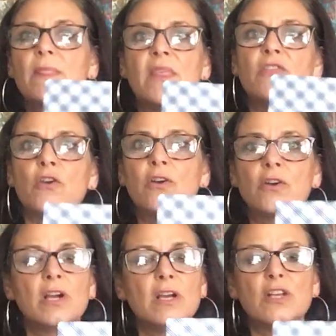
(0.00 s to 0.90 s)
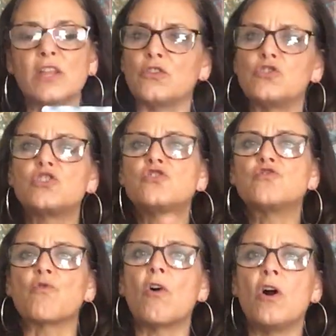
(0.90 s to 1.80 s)
that they're
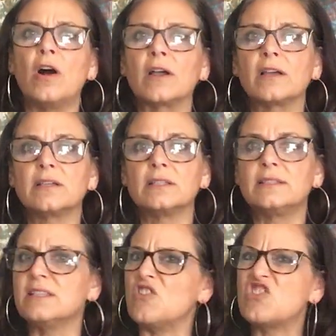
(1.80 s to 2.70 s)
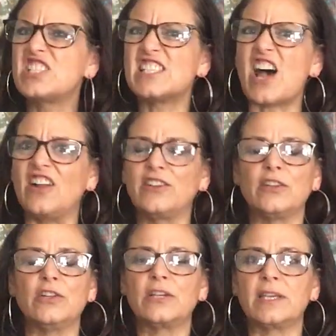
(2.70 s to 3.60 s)
strong and they're
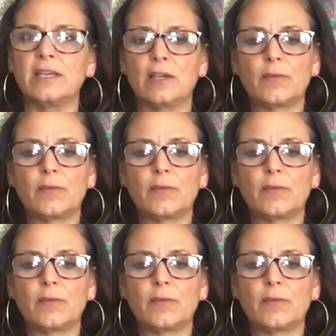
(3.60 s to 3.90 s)
solid looking.